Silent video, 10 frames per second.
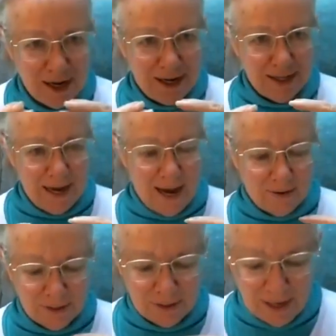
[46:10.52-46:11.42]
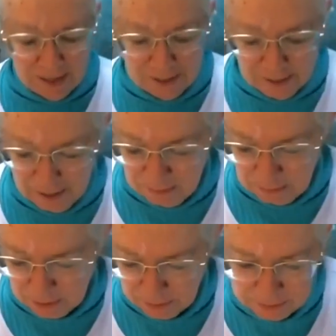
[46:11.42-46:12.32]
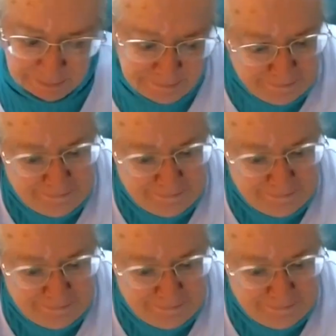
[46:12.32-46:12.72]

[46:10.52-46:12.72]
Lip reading: I got on the outside of the image.